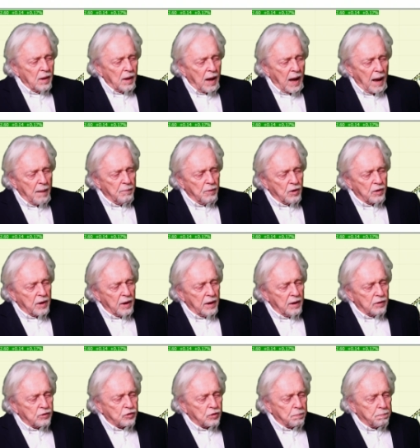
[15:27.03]
I'm looking
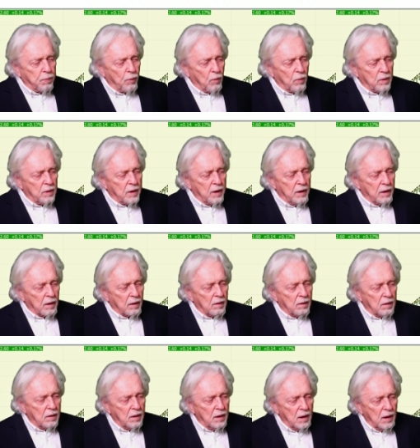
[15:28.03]
at support here.
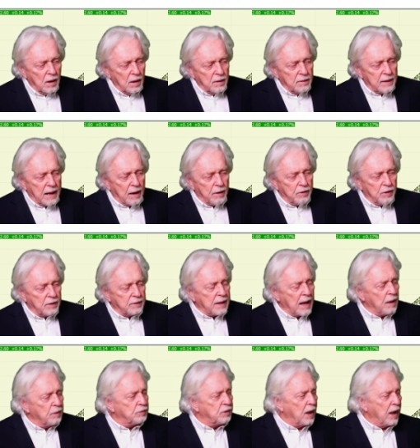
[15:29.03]
Now
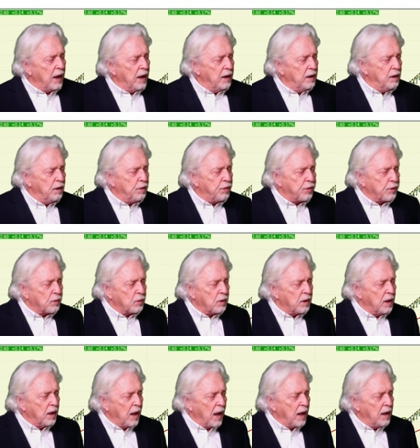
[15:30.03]
down to
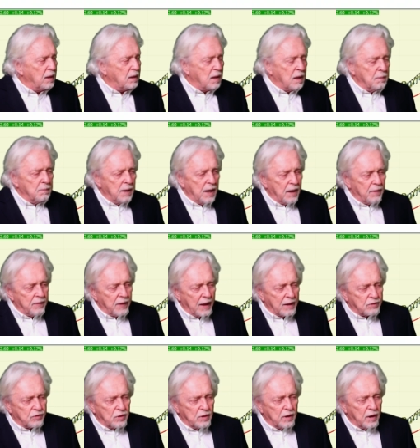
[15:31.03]
80.38. Come on,
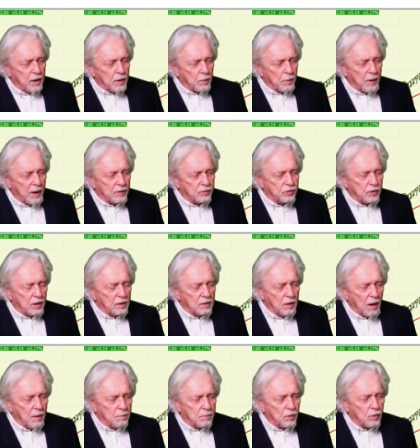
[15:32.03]
that's an interesting
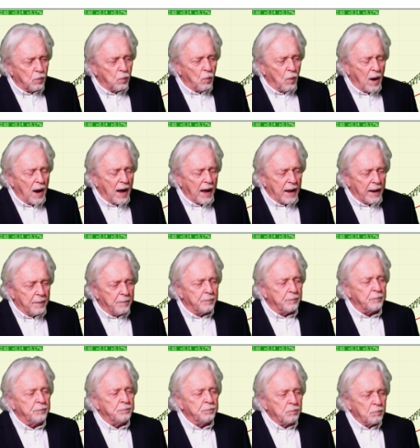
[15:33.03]
number. Why?
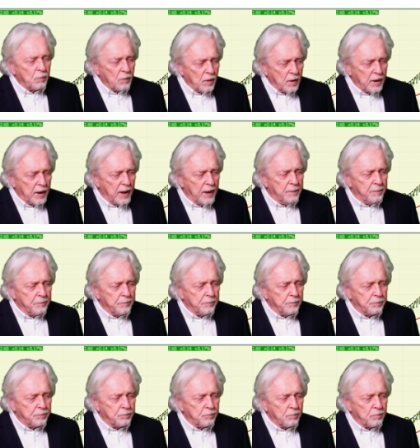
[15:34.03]
Okay,
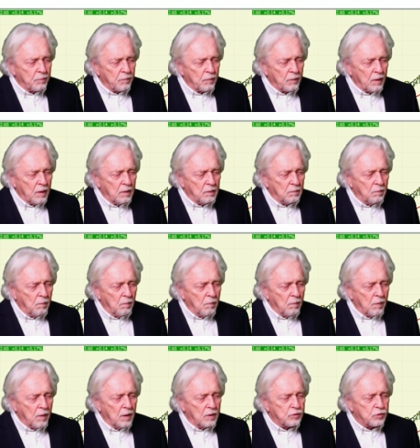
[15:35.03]

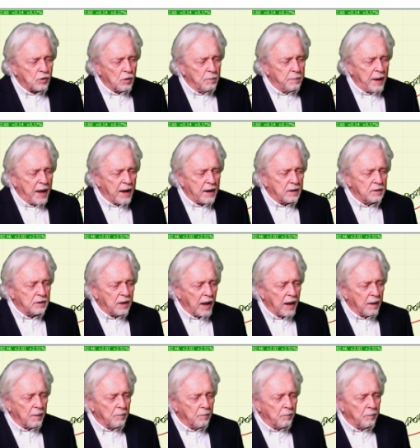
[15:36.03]
let's go back a day.